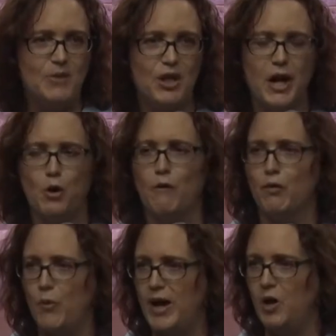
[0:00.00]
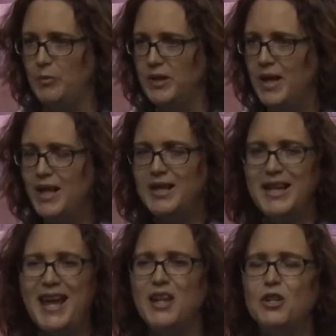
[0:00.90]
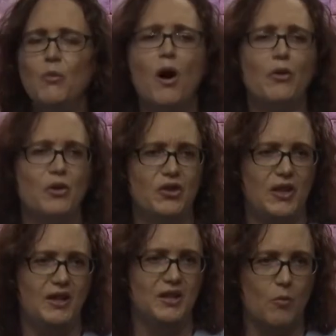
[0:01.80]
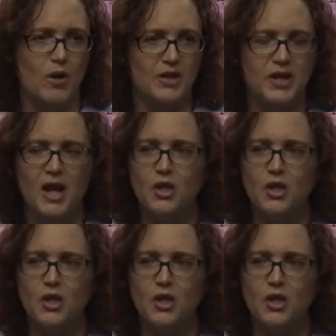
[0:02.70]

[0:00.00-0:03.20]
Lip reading: You got overwhelmed. You can't do all those things at once.